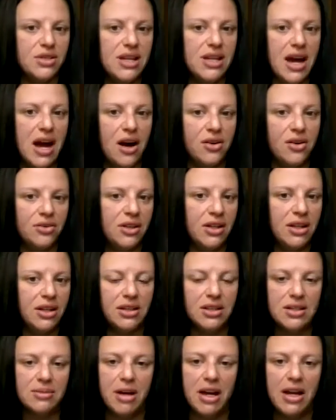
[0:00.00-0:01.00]
down
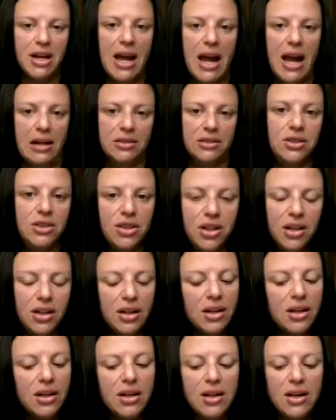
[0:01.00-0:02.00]
into my
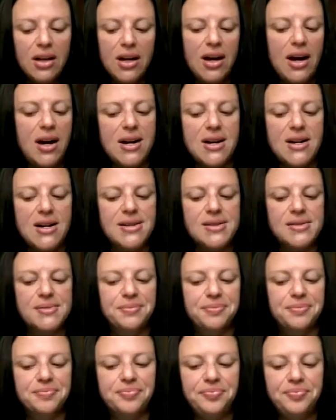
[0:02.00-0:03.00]
calendar.
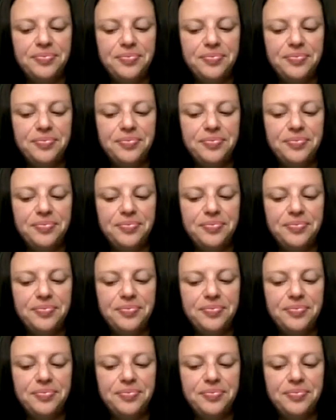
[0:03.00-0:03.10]
Um,